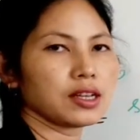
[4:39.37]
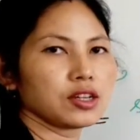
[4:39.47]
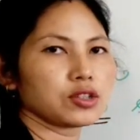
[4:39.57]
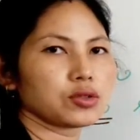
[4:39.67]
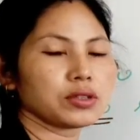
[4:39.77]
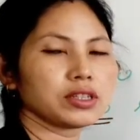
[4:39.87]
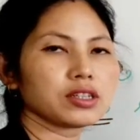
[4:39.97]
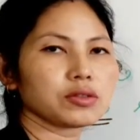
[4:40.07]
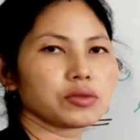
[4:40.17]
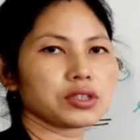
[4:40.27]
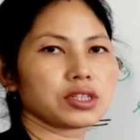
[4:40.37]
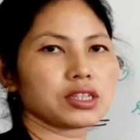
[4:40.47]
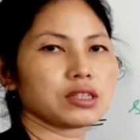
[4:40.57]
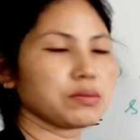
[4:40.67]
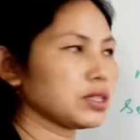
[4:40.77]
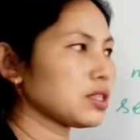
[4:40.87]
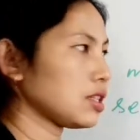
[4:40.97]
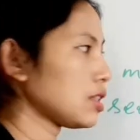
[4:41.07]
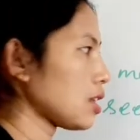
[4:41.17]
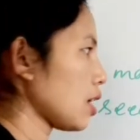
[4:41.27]
So in the question, it means it
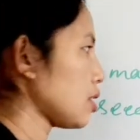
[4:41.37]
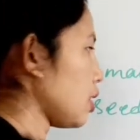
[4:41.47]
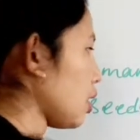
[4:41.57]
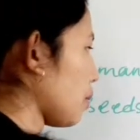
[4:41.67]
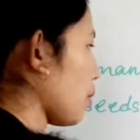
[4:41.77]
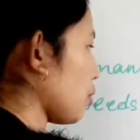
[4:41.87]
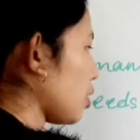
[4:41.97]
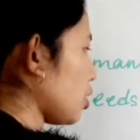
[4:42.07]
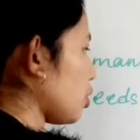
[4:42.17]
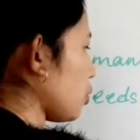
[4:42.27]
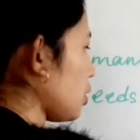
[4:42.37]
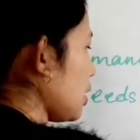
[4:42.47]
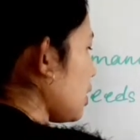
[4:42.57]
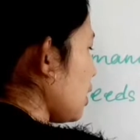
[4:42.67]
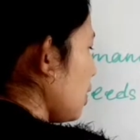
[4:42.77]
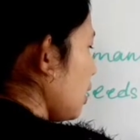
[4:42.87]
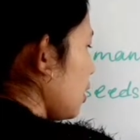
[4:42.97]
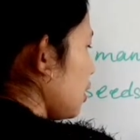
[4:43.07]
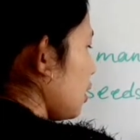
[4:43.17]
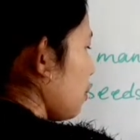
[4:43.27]
is asking about the total
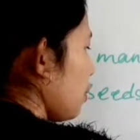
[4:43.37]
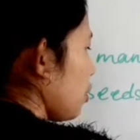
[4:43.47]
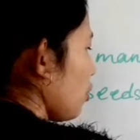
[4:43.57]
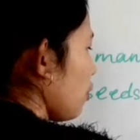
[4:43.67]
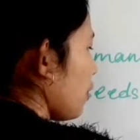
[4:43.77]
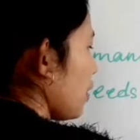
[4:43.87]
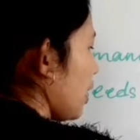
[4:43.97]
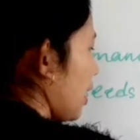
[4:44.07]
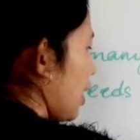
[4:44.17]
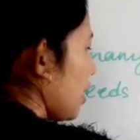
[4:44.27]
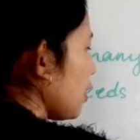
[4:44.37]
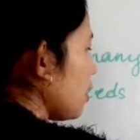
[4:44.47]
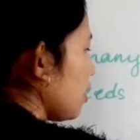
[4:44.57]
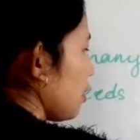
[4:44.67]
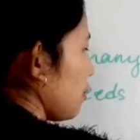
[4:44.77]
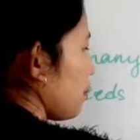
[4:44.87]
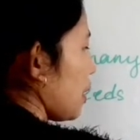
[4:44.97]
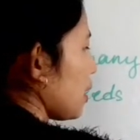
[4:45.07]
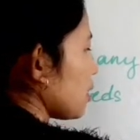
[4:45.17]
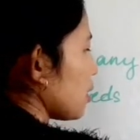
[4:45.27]
number of egg
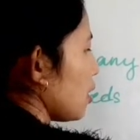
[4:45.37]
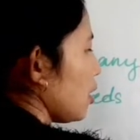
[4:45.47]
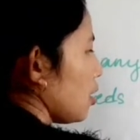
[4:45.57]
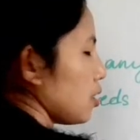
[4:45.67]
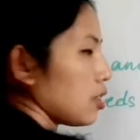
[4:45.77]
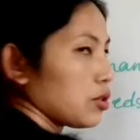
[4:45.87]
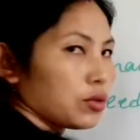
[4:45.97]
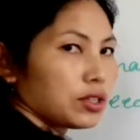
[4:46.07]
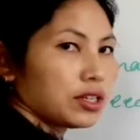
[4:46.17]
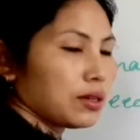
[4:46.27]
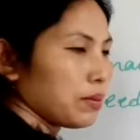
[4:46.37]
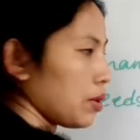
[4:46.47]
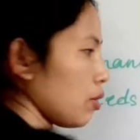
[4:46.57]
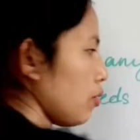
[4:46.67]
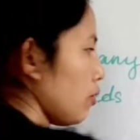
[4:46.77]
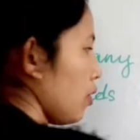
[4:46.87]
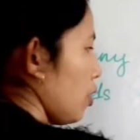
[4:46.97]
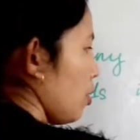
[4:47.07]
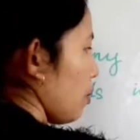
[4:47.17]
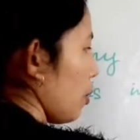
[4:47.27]
plus the total number of
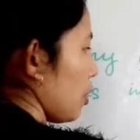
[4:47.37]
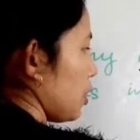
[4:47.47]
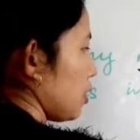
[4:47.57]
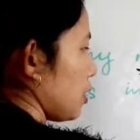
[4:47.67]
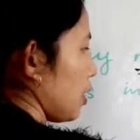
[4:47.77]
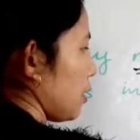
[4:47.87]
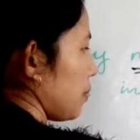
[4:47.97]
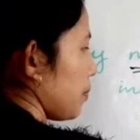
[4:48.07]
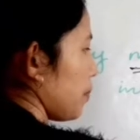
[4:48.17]
pollen grain.